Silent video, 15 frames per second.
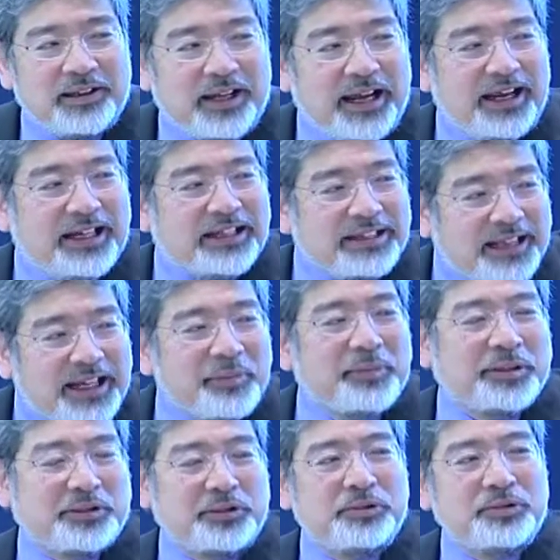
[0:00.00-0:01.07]
a
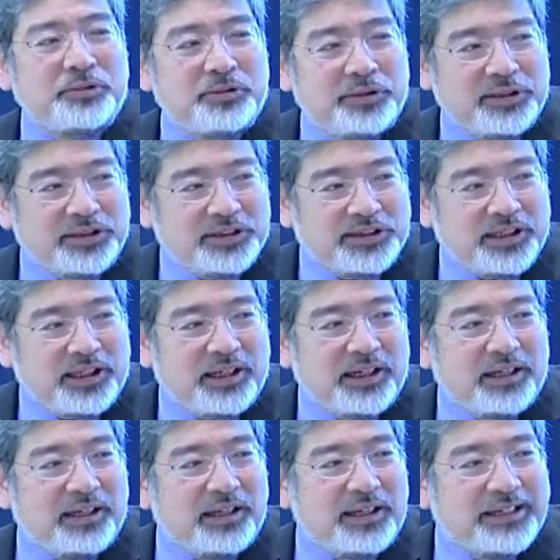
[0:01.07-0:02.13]
claimant who has
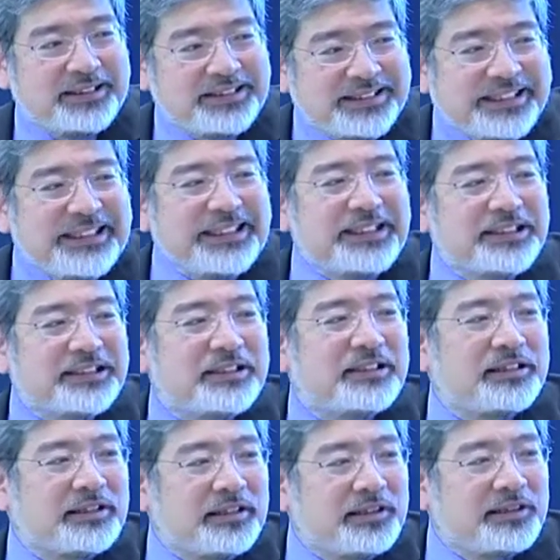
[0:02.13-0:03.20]
seized
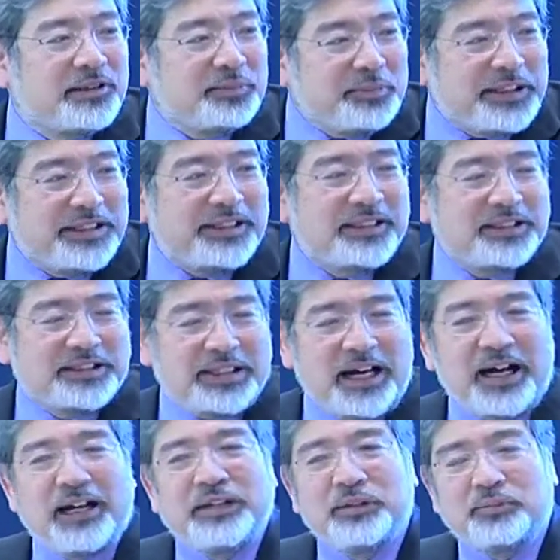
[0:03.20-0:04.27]
the media's
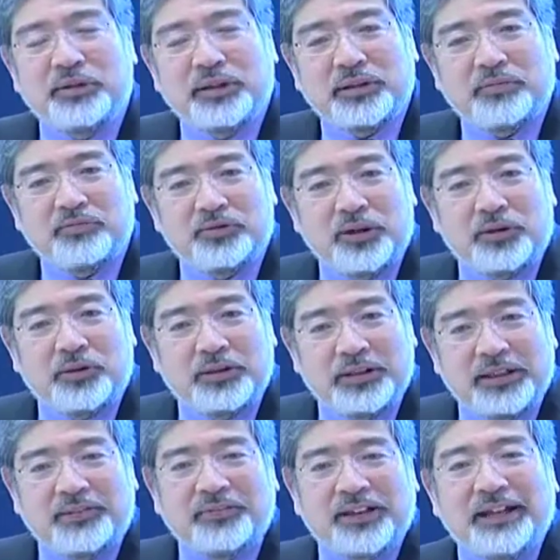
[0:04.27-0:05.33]
eye to bring them forward,
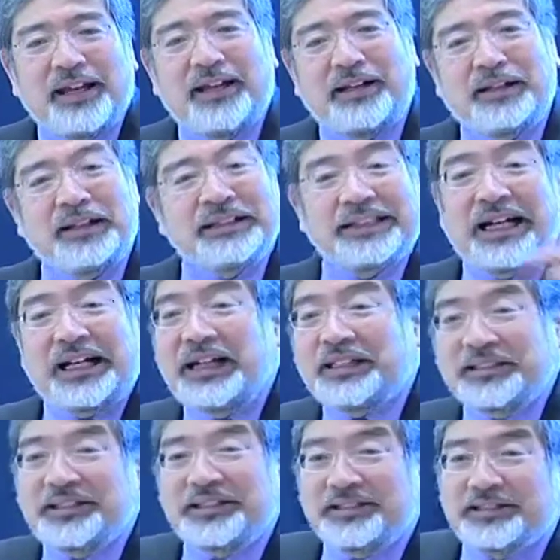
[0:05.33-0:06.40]
and even then, it's not
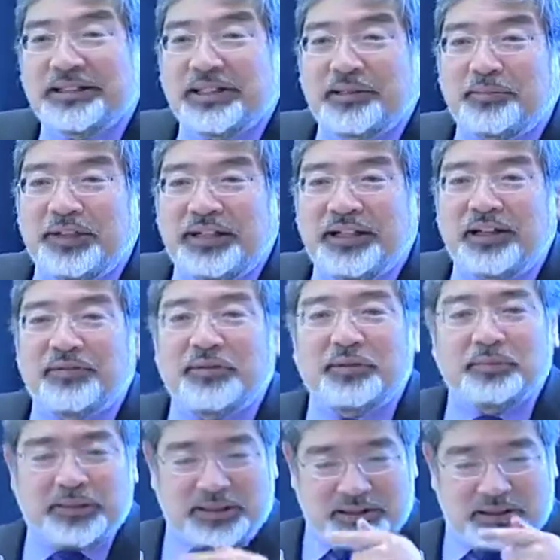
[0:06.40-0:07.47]
us that's going to be
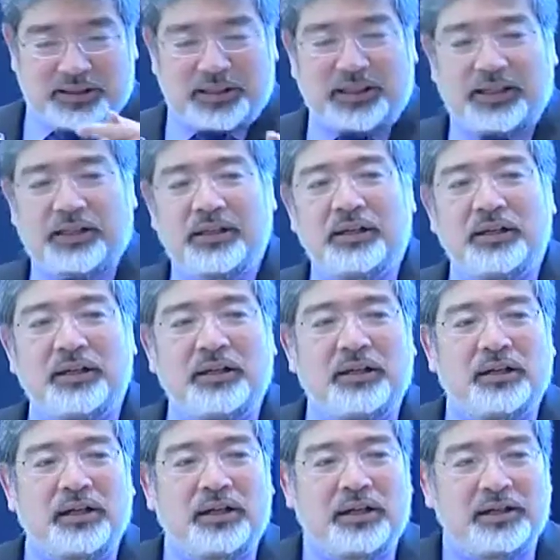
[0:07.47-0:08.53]
covered, but
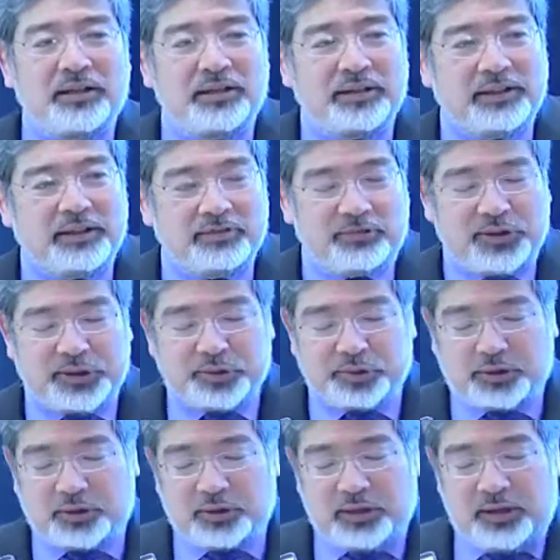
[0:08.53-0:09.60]
the
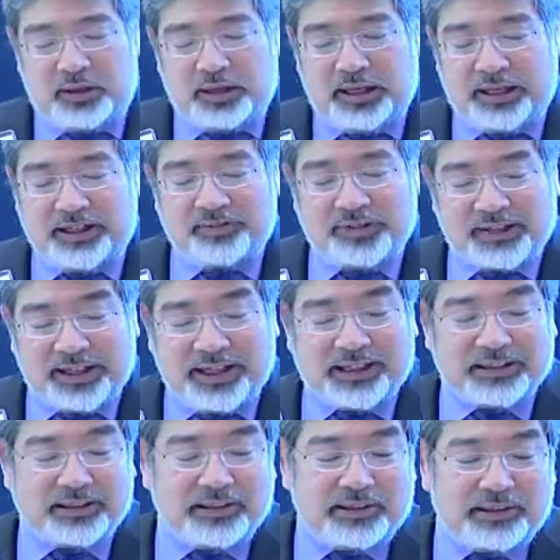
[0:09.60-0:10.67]
individual. And even
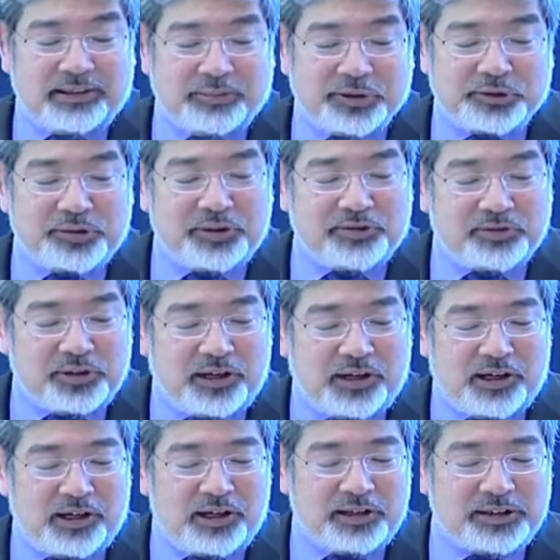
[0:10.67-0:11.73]
then, the administrative
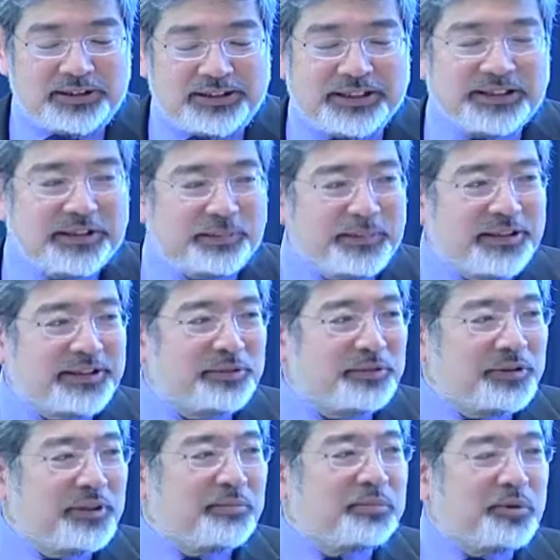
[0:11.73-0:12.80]
law system doesn't
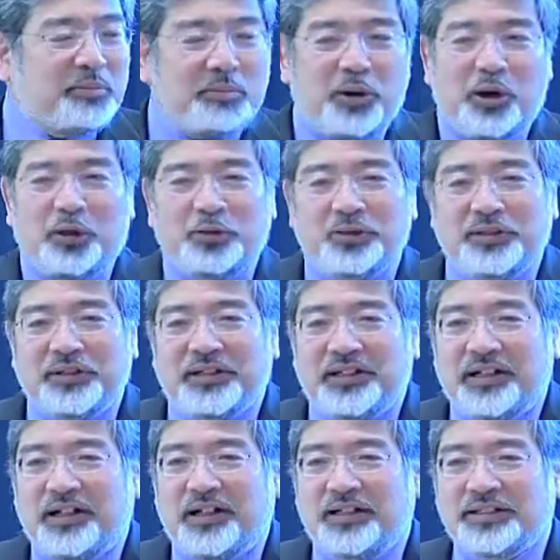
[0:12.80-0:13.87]
really promote
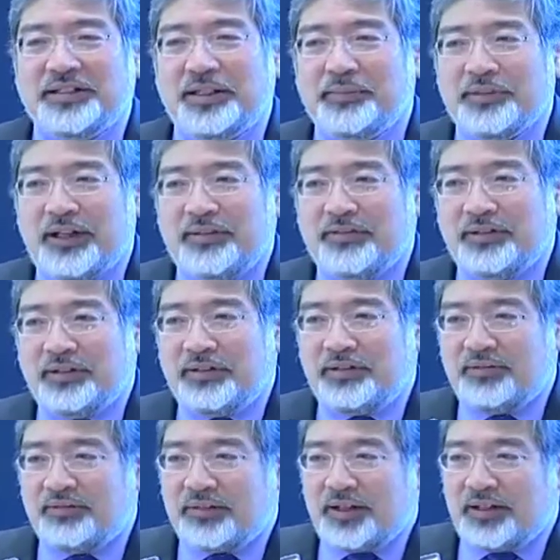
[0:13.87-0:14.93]
the same level
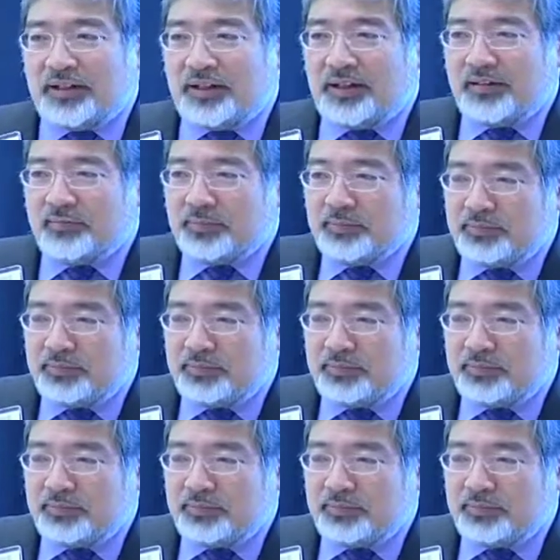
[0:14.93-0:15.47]
of